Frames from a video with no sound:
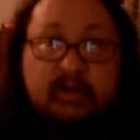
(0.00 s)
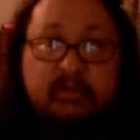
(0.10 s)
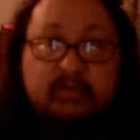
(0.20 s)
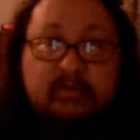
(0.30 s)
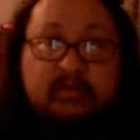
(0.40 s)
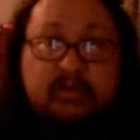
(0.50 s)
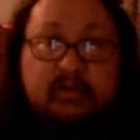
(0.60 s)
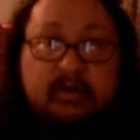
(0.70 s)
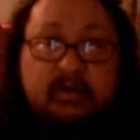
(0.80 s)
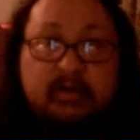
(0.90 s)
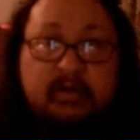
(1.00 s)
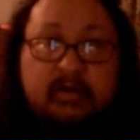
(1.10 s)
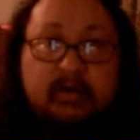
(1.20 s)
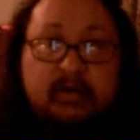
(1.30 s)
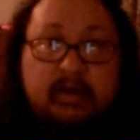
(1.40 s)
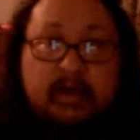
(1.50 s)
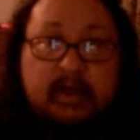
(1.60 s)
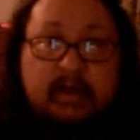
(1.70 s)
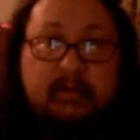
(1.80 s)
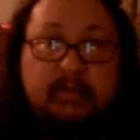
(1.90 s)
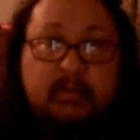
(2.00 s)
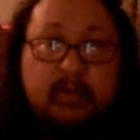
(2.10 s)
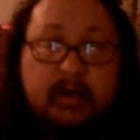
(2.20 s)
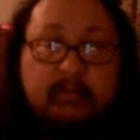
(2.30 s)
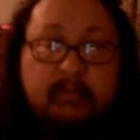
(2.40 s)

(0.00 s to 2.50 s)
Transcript: others, and be well.